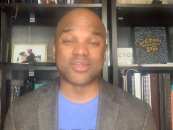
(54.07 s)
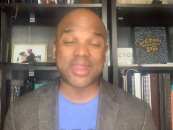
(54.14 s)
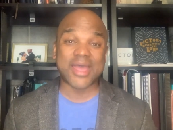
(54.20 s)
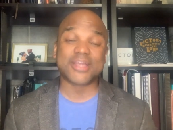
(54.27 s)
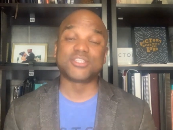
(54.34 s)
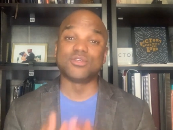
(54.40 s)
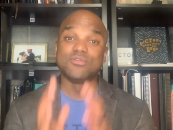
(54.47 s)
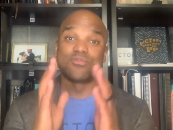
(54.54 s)
And
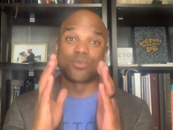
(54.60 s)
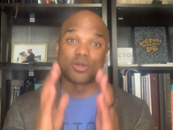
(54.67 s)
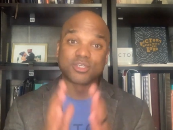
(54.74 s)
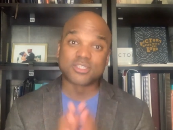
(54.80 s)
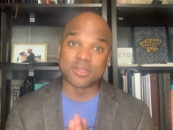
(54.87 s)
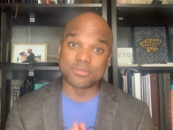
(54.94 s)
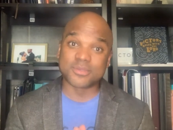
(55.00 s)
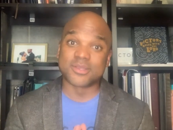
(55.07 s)
as you've
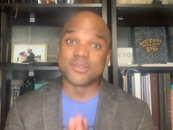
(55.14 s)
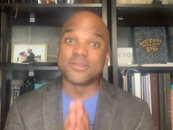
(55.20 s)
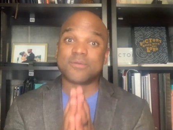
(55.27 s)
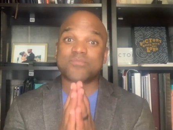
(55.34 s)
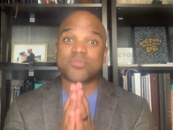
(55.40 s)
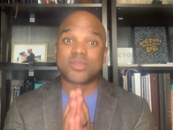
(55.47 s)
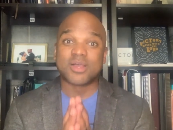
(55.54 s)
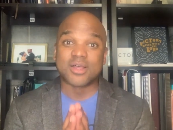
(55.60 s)
worshiped
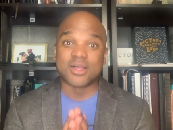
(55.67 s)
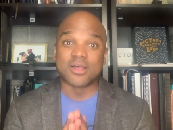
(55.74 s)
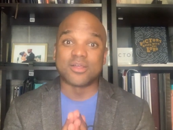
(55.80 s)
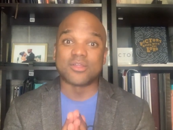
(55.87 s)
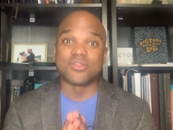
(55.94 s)
uh,